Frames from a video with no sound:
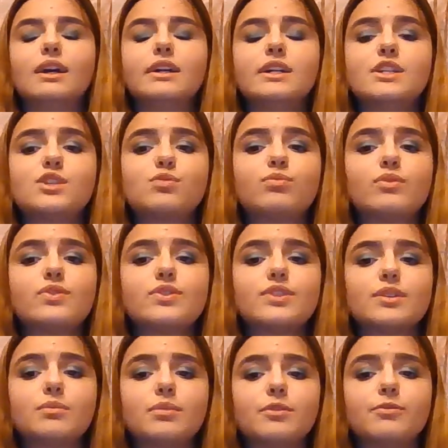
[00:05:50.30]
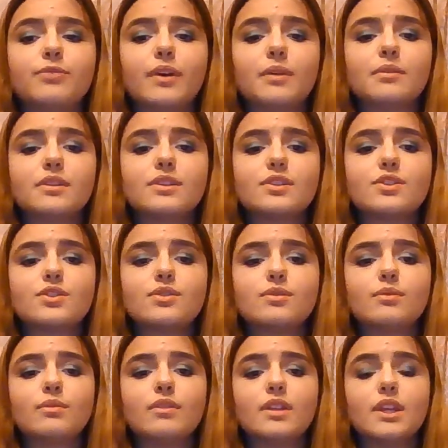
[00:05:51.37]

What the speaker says: It was referring to